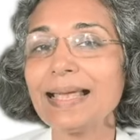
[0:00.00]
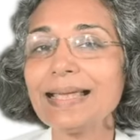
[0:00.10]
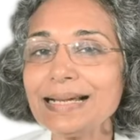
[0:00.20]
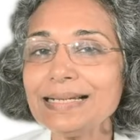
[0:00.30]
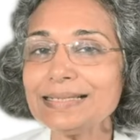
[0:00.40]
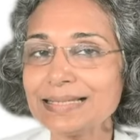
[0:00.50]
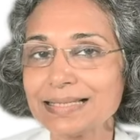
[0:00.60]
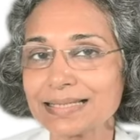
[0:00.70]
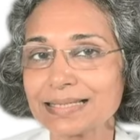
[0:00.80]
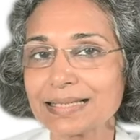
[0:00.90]
a
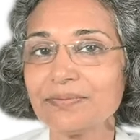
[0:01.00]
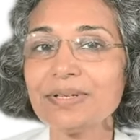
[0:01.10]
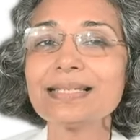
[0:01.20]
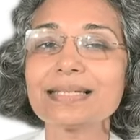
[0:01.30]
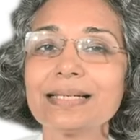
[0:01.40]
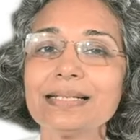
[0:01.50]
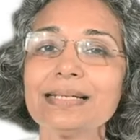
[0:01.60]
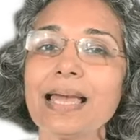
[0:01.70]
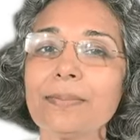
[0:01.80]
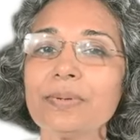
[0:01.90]
disease which can
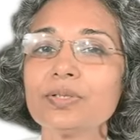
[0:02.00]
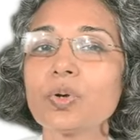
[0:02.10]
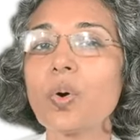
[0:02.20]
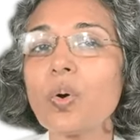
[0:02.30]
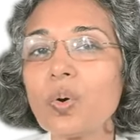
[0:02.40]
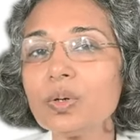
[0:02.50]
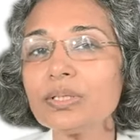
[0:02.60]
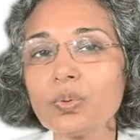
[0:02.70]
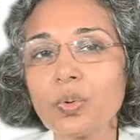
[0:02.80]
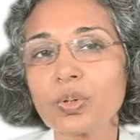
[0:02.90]
damage all
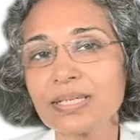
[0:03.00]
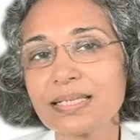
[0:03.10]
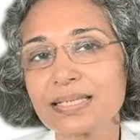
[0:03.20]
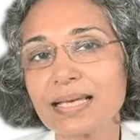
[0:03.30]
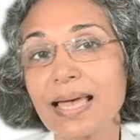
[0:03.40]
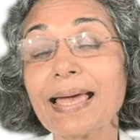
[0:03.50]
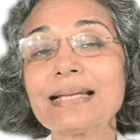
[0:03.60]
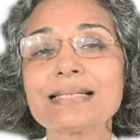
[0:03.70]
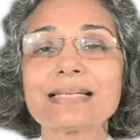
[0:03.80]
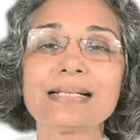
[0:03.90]
the organs
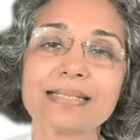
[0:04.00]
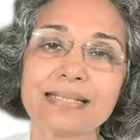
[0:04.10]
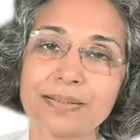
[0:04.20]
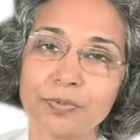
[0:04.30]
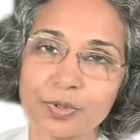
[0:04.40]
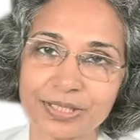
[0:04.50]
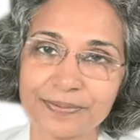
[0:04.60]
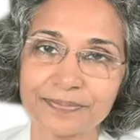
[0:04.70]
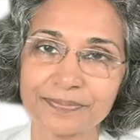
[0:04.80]
and cells in the body.